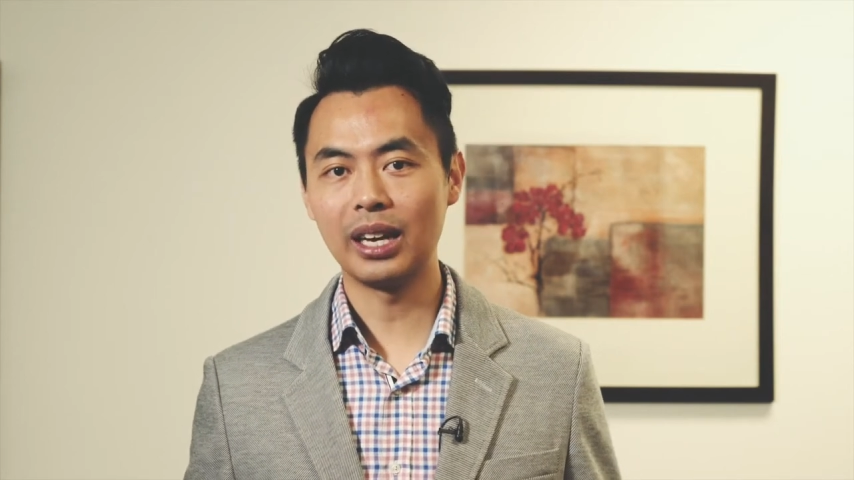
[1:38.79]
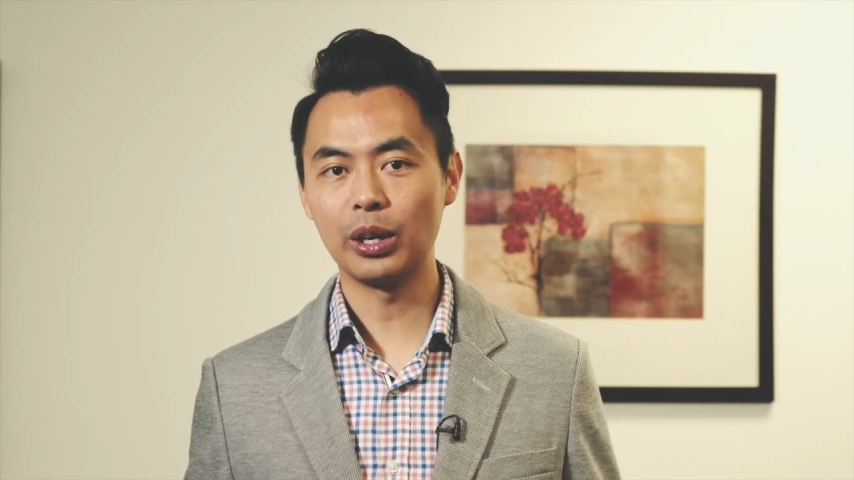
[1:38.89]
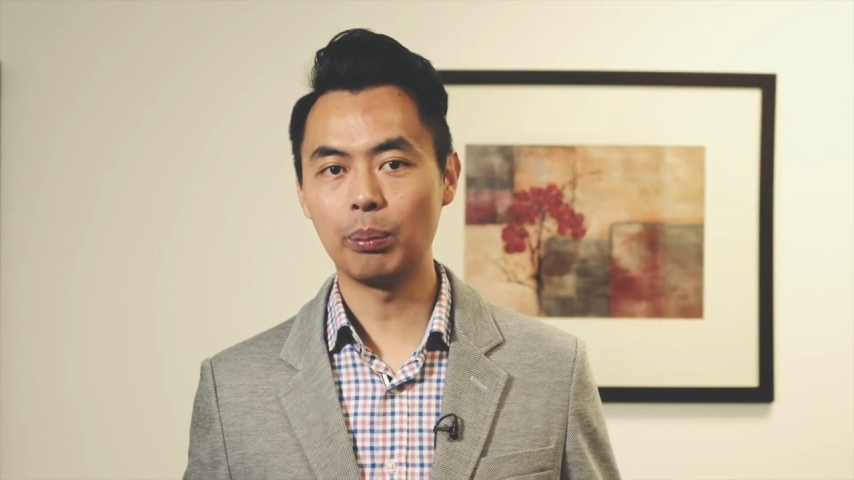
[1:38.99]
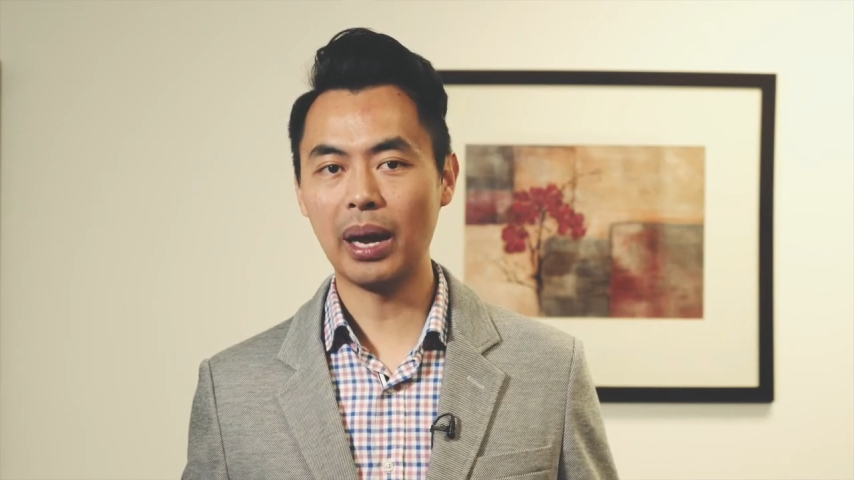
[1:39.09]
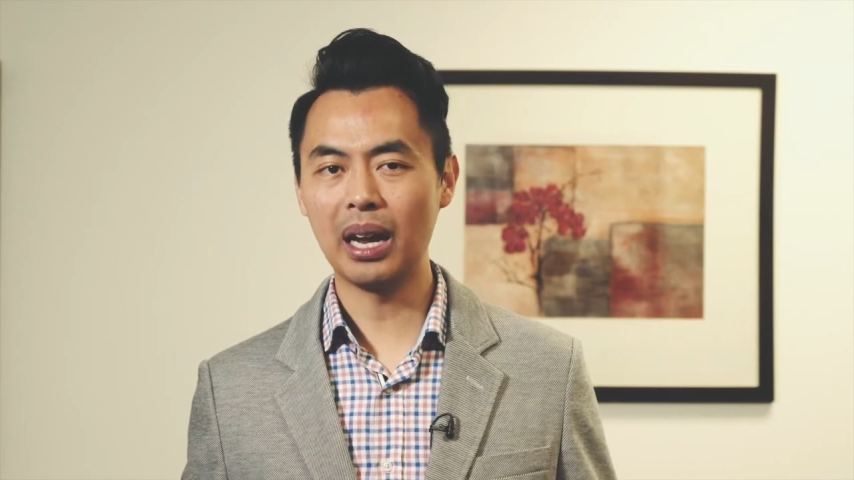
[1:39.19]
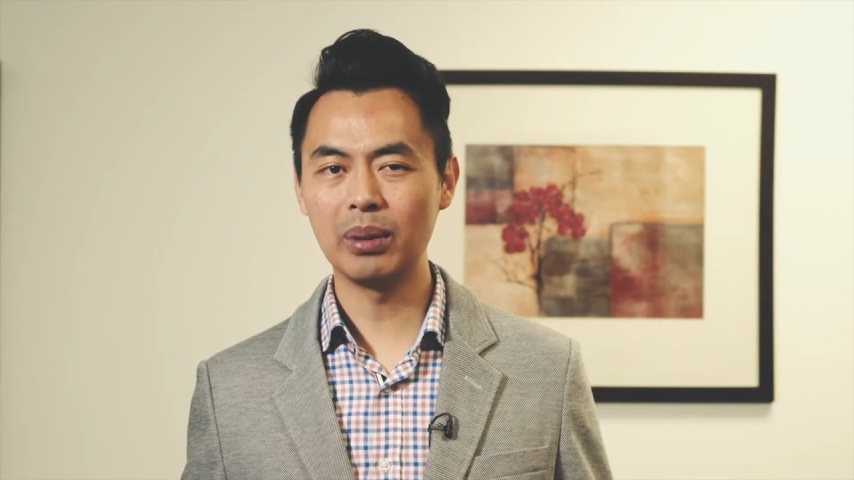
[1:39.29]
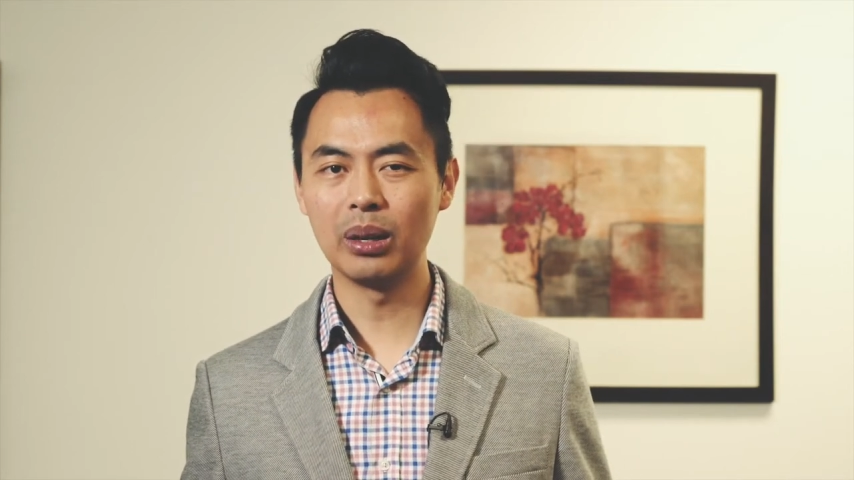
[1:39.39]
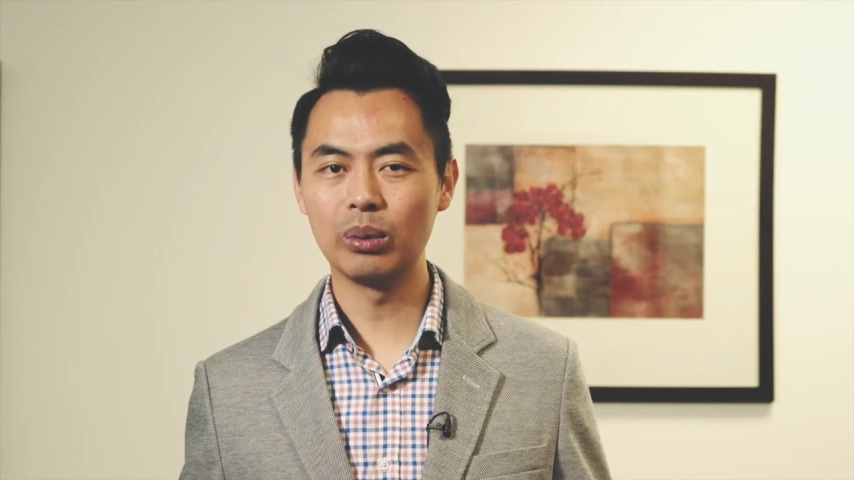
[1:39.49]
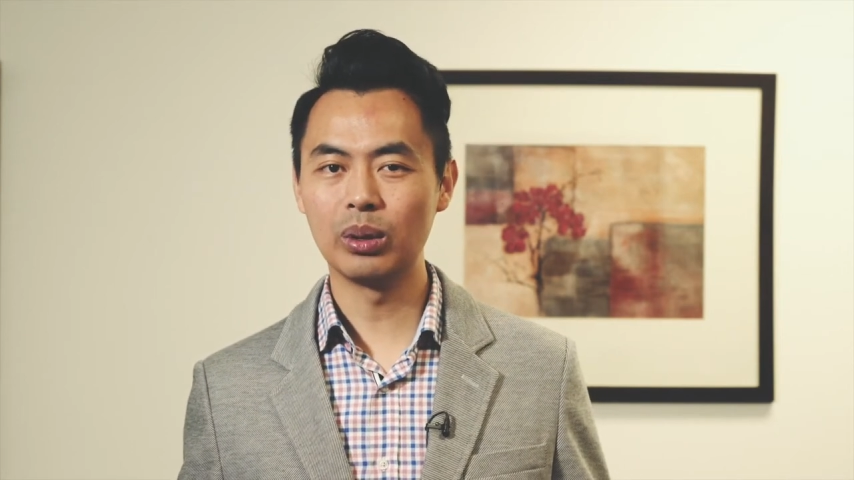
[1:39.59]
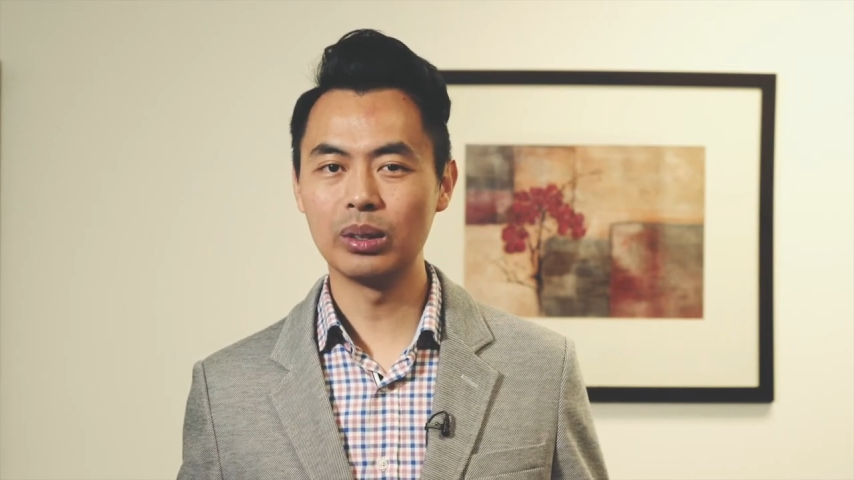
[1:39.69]
that your
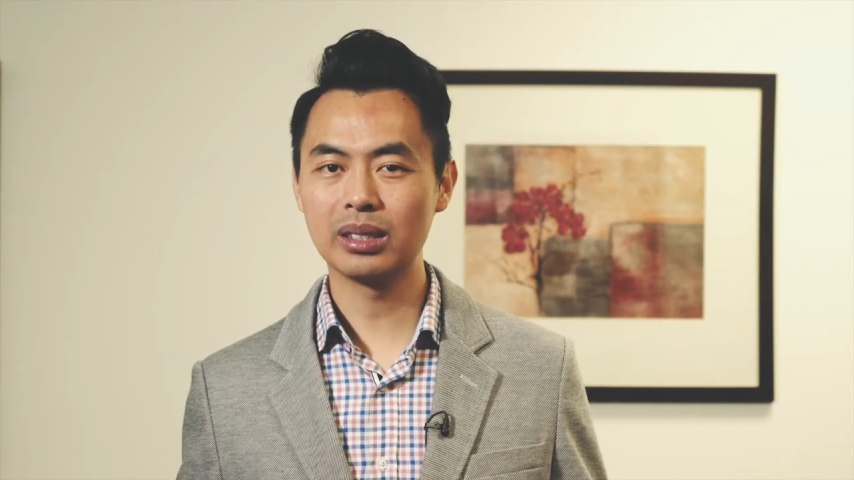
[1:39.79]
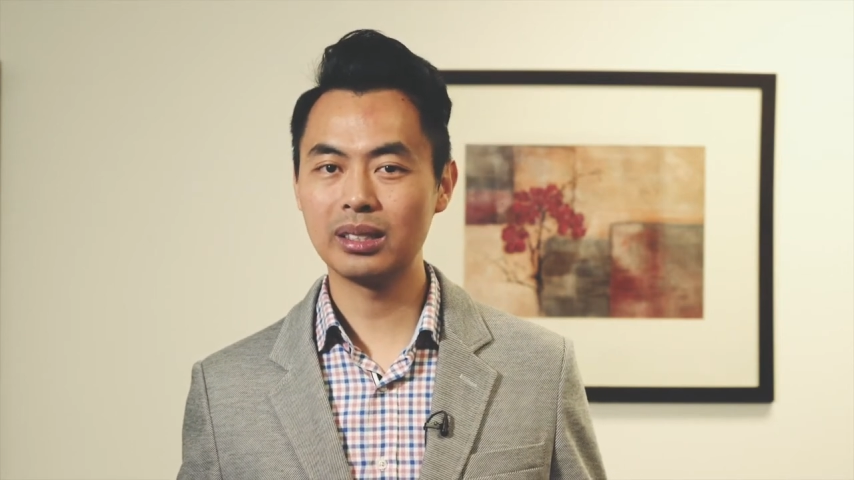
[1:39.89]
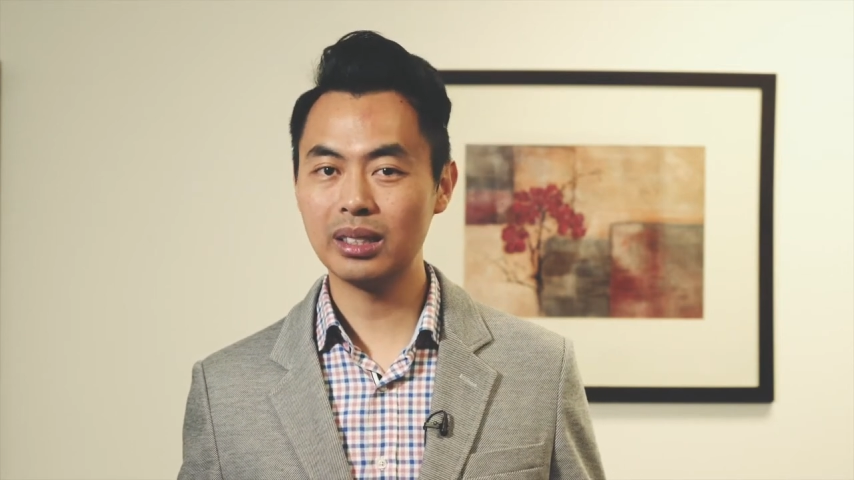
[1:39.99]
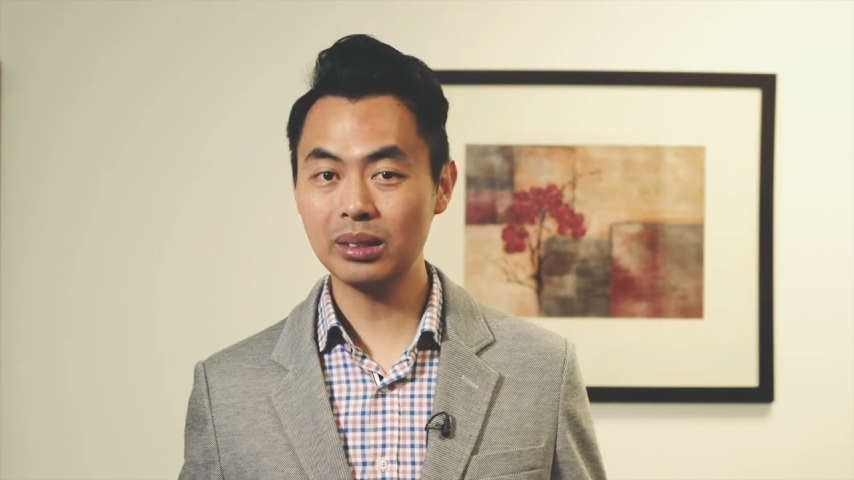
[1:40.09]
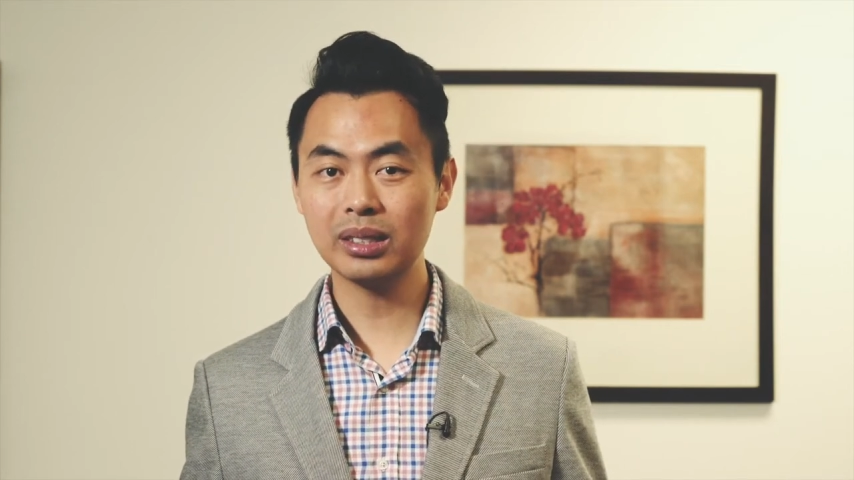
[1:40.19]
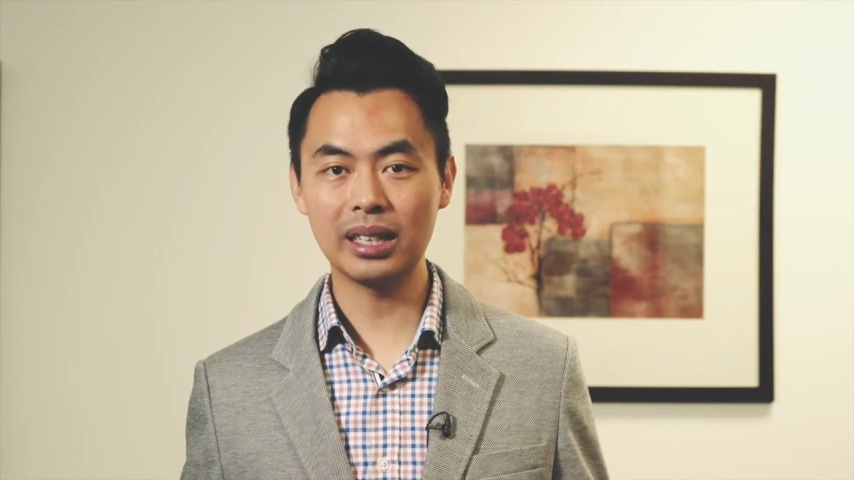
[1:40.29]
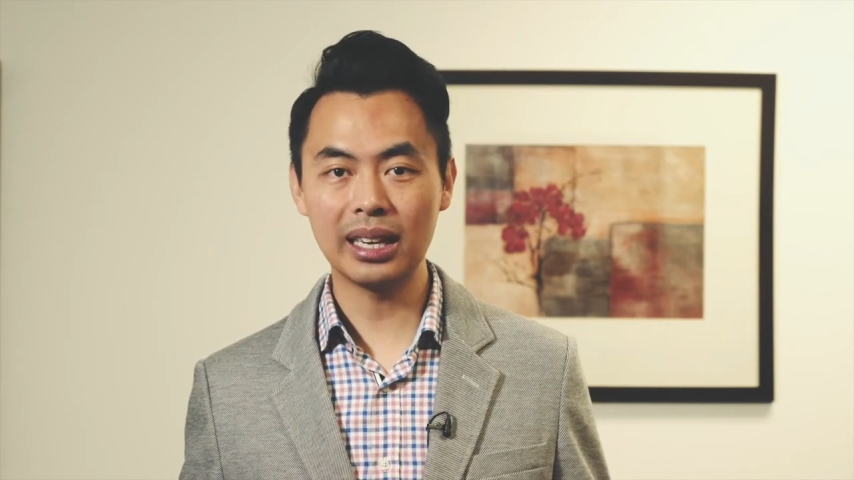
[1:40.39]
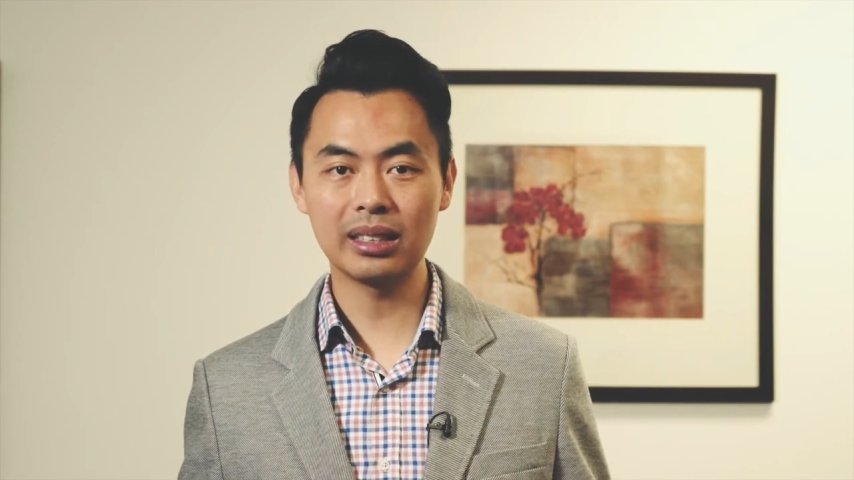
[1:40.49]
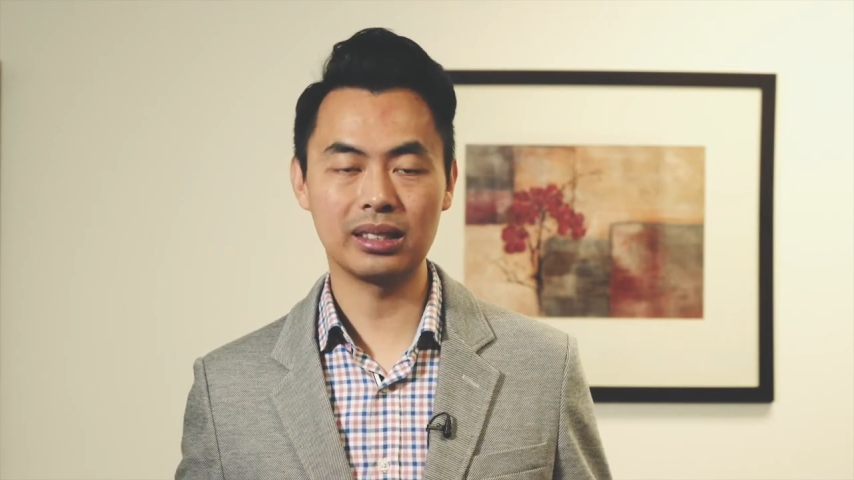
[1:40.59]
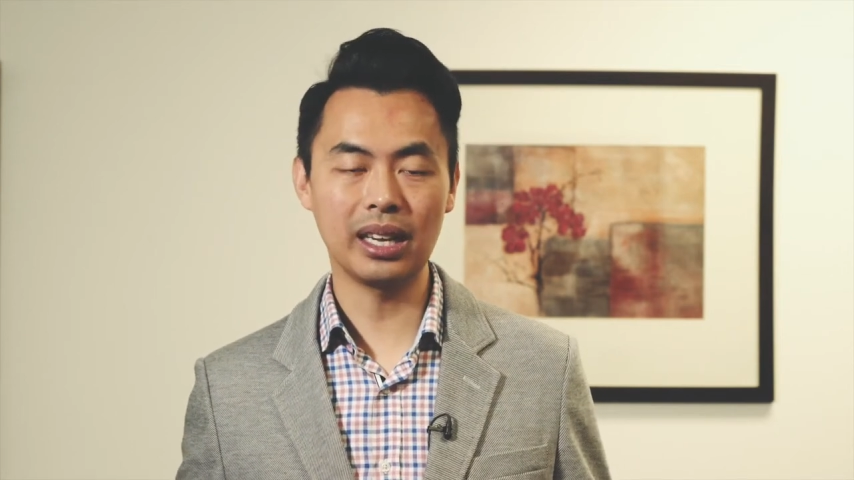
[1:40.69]
payment will still
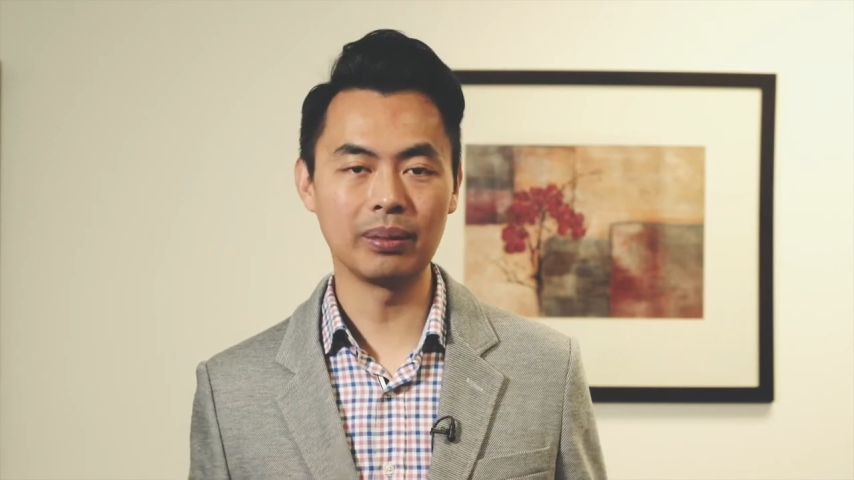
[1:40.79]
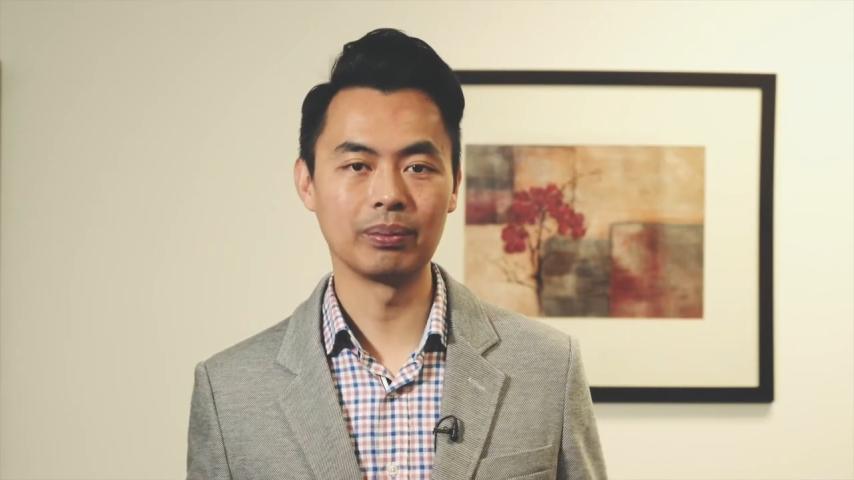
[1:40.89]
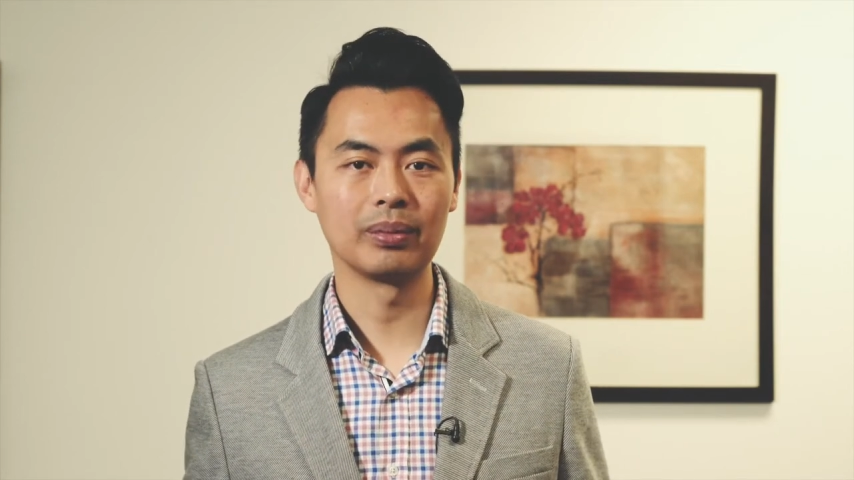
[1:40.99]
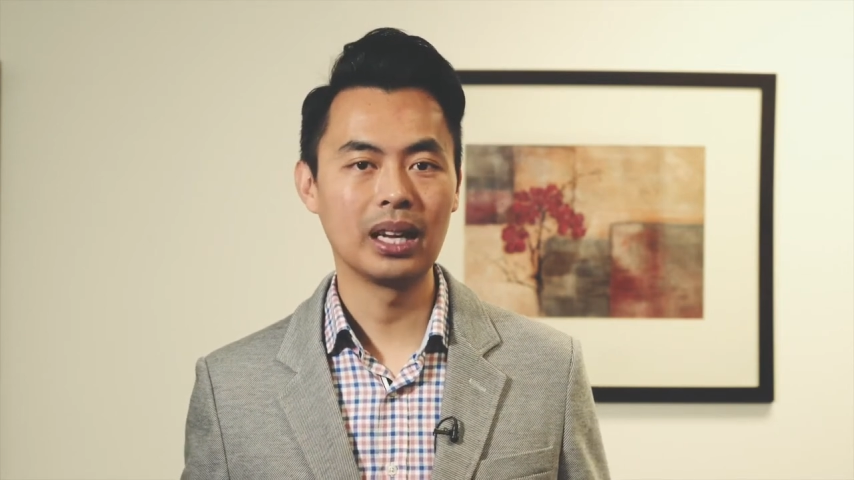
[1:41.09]
stay the same.